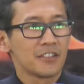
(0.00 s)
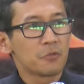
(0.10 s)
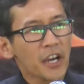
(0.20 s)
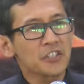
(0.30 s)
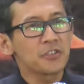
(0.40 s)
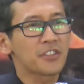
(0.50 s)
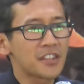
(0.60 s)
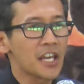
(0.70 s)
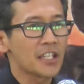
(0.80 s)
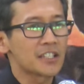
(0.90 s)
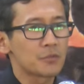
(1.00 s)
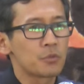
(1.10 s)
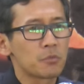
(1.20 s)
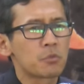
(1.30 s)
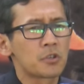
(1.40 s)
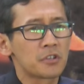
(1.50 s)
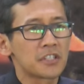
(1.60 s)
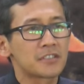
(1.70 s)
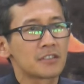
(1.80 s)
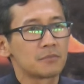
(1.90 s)
Why do you think that we worry
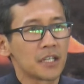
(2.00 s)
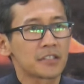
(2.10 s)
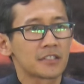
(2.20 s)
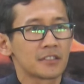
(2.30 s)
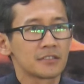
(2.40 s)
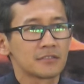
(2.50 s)
so much?